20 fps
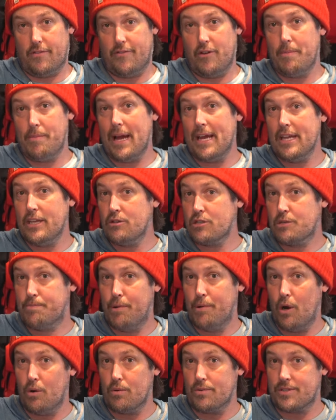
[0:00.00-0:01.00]
If you buy a used
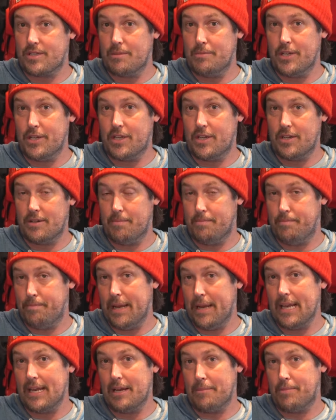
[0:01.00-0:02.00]
boat, somebody could have
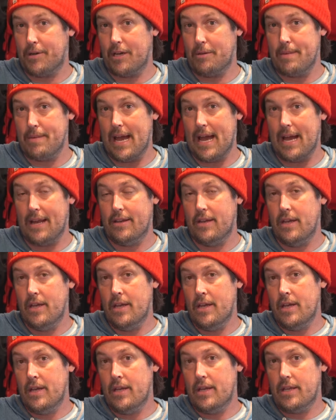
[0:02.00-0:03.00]
beat it up pretty bad.
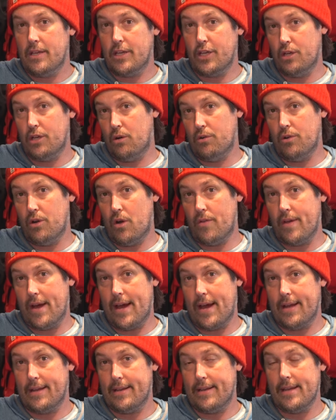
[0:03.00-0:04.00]
You don't know
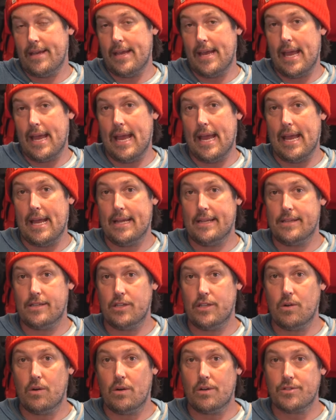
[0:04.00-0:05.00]
that.
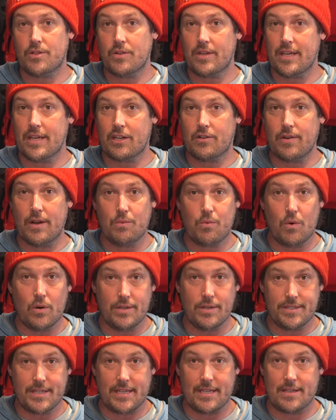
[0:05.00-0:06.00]
And you also get a great
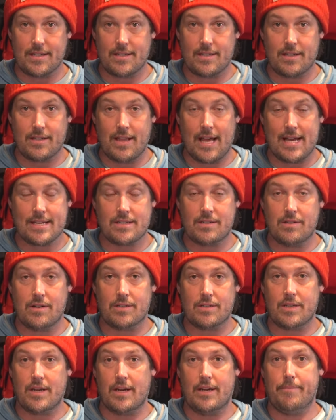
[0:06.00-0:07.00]
warranty that lasts a
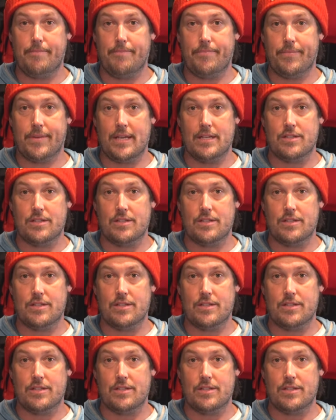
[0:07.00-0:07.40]
long time.